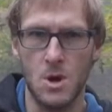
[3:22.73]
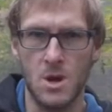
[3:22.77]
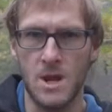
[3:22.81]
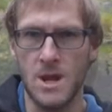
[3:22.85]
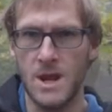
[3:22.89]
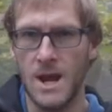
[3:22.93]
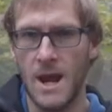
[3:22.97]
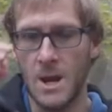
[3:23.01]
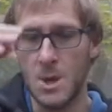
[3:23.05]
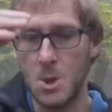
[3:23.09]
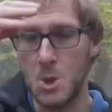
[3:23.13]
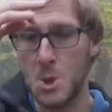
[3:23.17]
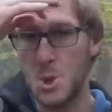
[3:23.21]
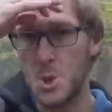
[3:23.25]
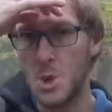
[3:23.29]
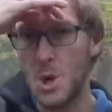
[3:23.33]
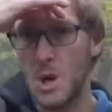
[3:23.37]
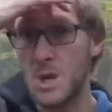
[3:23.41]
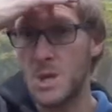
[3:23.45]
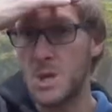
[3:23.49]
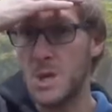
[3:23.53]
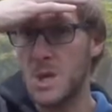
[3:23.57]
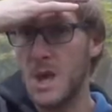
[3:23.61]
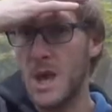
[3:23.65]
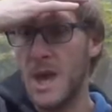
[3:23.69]
kind of National
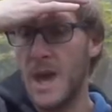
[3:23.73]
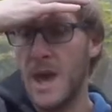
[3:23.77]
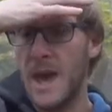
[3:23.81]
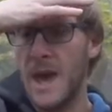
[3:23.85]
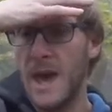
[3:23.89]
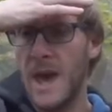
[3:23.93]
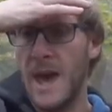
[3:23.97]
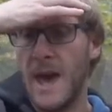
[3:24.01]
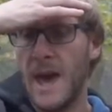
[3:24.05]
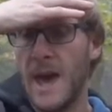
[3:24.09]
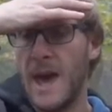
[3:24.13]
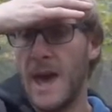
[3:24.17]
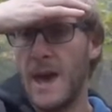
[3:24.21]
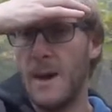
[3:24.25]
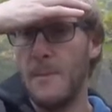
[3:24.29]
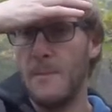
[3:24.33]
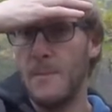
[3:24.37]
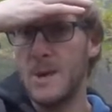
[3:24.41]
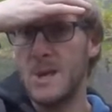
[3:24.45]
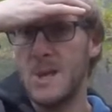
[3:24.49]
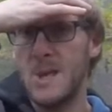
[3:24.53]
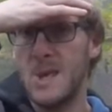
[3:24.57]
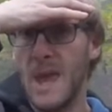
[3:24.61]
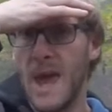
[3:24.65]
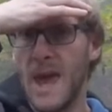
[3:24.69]
Trust
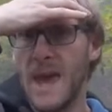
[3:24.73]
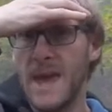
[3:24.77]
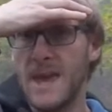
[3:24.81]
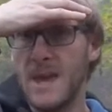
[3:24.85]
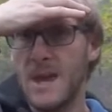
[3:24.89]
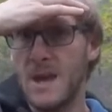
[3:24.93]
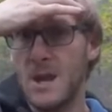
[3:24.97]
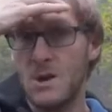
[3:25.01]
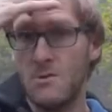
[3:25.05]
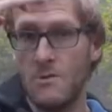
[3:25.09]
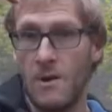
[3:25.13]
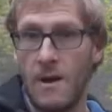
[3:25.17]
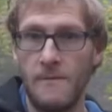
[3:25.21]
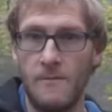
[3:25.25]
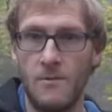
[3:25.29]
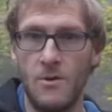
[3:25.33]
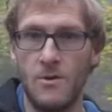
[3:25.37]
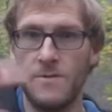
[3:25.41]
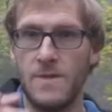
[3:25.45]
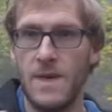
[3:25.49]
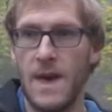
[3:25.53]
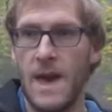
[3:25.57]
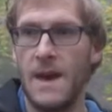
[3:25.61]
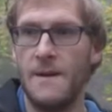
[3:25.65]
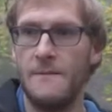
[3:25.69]
estate, and I'll have a
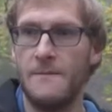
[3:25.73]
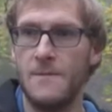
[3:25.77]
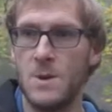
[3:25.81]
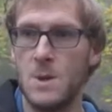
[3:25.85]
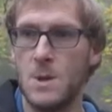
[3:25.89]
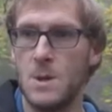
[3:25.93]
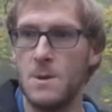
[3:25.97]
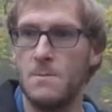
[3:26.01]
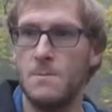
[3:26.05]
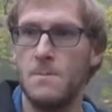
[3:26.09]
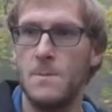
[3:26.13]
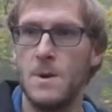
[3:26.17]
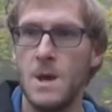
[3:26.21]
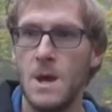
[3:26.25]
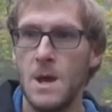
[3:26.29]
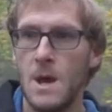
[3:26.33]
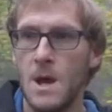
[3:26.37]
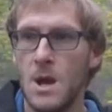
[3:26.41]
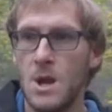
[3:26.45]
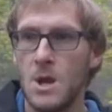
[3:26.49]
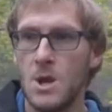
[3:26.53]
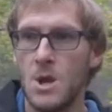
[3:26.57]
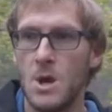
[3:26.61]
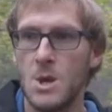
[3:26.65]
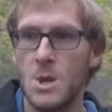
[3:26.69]
look there for some
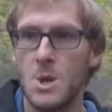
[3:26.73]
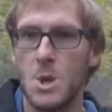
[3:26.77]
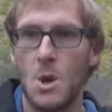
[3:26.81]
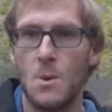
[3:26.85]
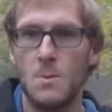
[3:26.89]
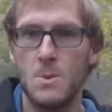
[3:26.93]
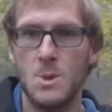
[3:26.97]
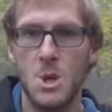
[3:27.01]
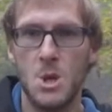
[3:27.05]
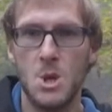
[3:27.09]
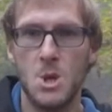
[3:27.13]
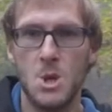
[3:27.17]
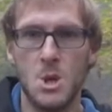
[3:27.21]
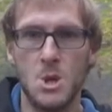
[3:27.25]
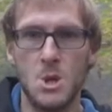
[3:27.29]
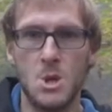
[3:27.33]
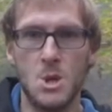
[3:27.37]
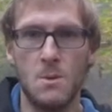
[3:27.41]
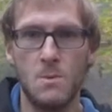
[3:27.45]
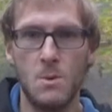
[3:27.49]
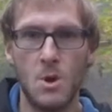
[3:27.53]
nice compositions.